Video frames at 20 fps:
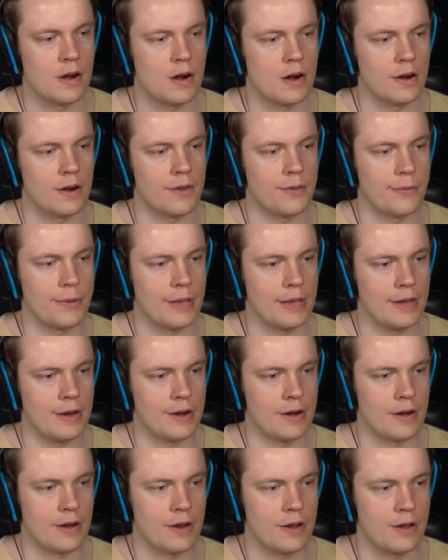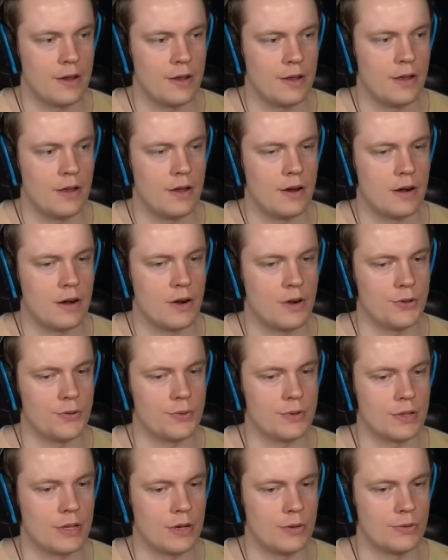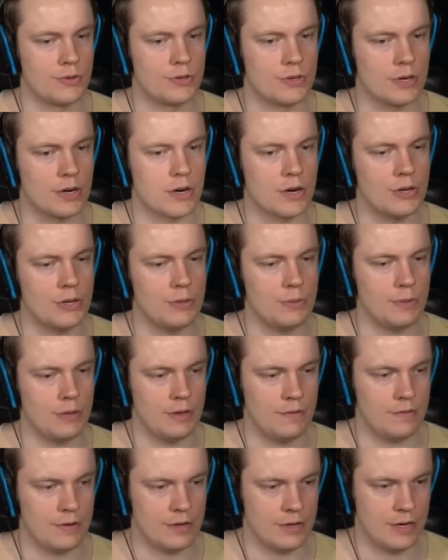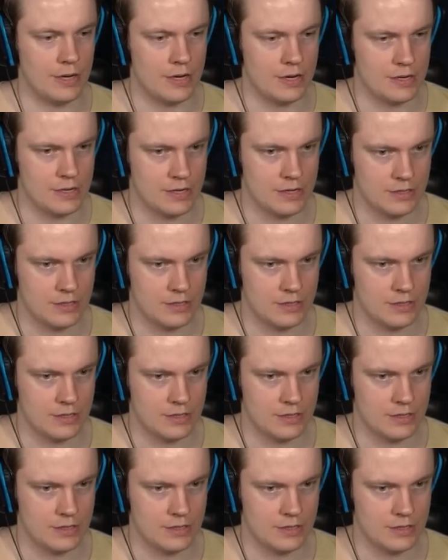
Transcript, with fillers: Are you here? Are you close? Are you even here?